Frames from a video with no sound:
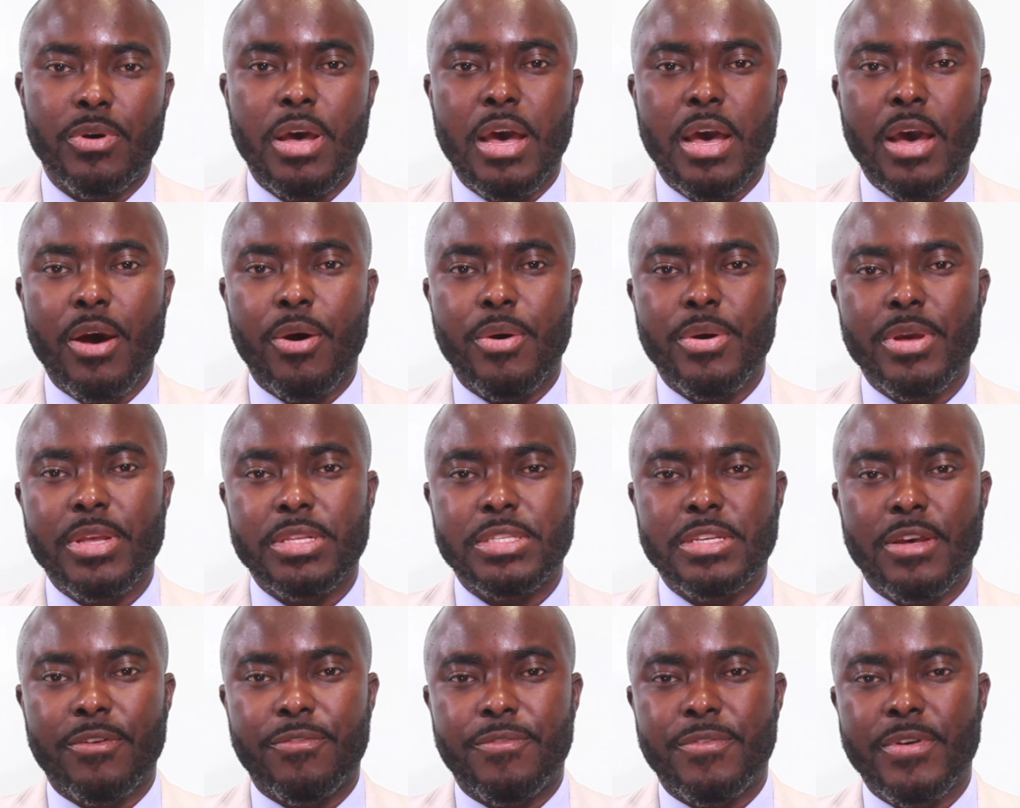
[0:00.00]
how
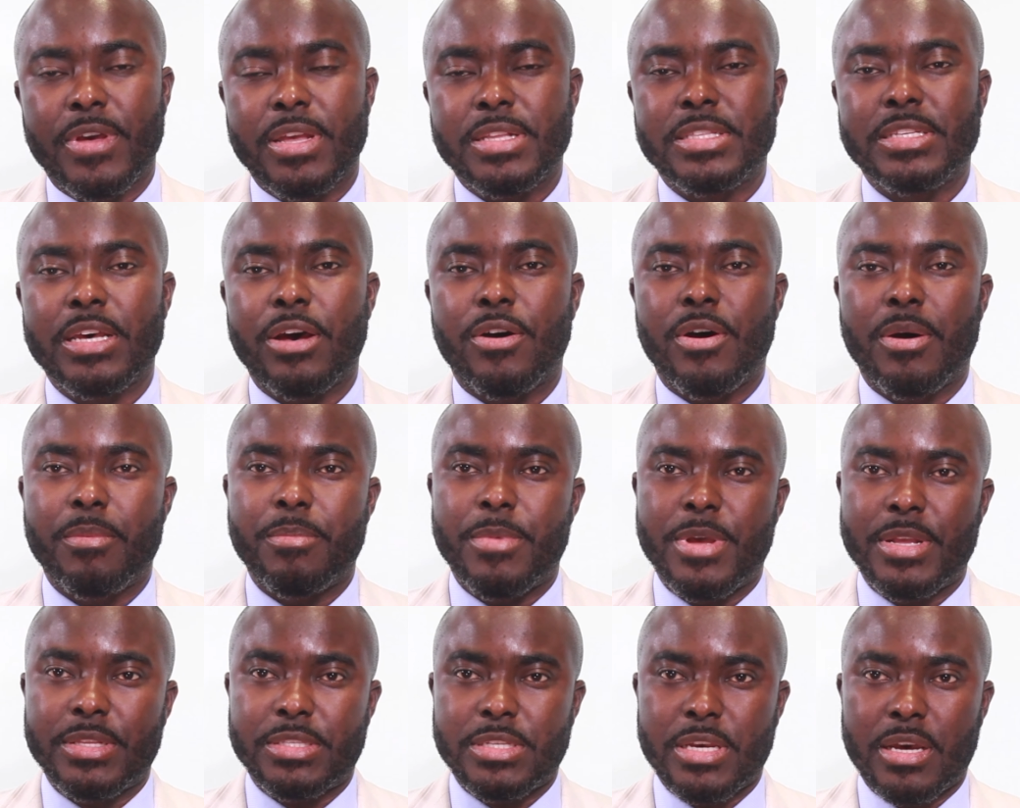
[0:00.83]
it affects our
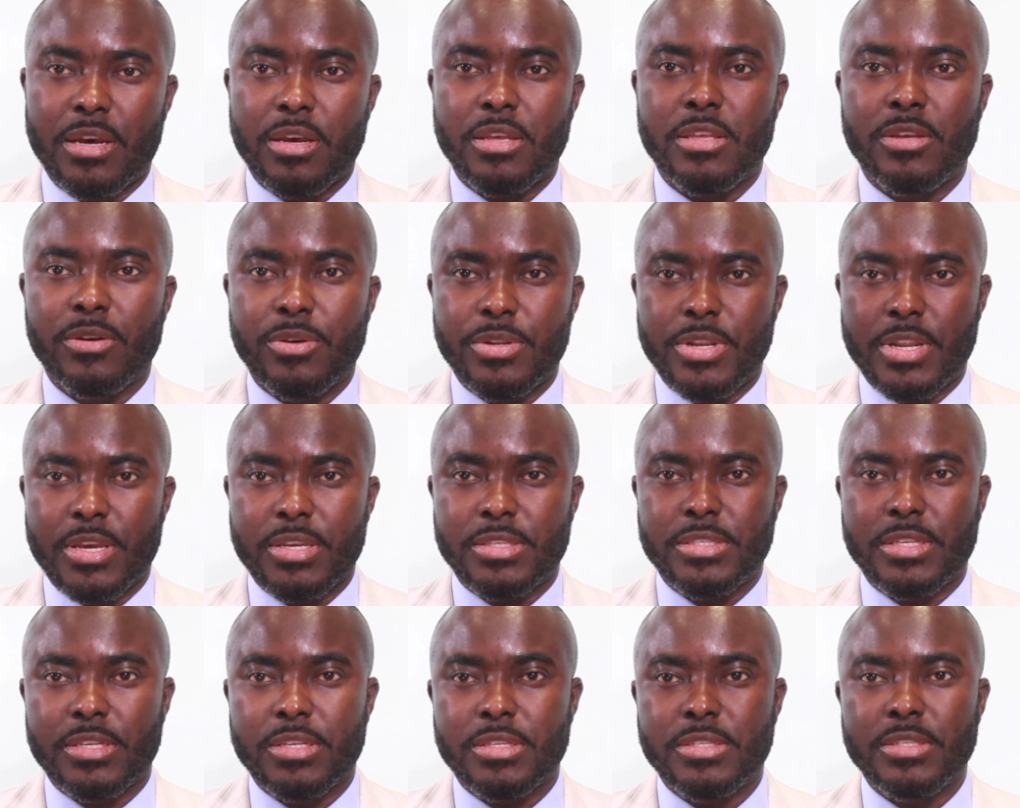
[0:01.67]
mental
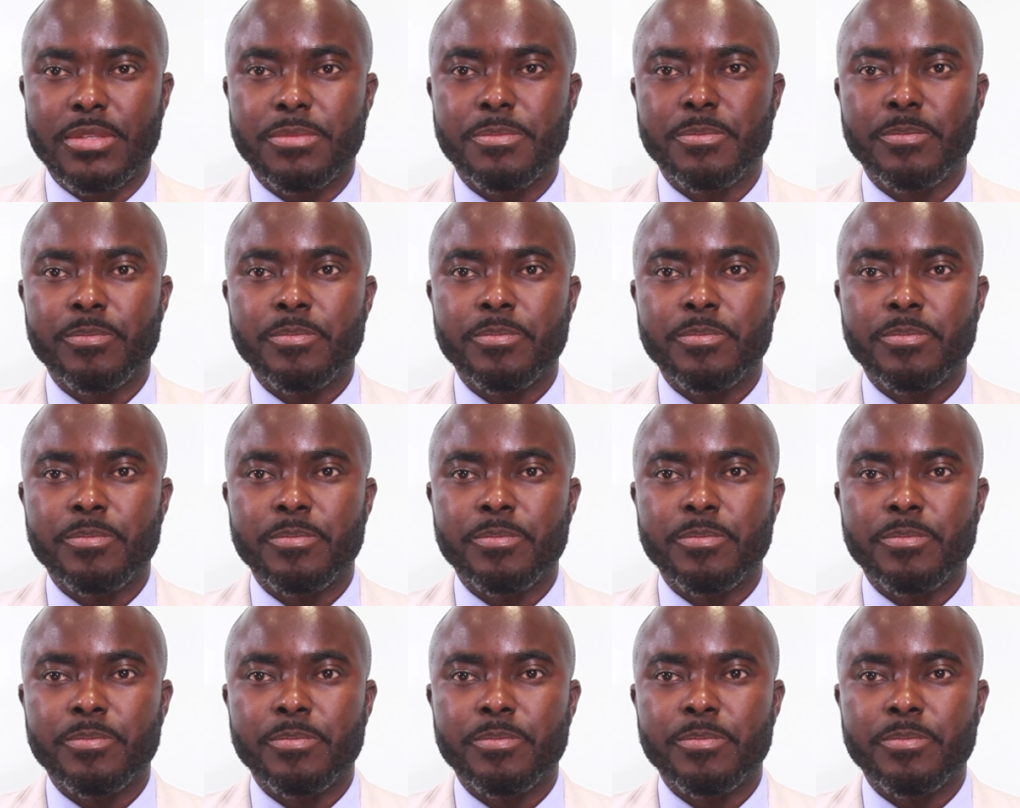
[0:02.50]
illnesses.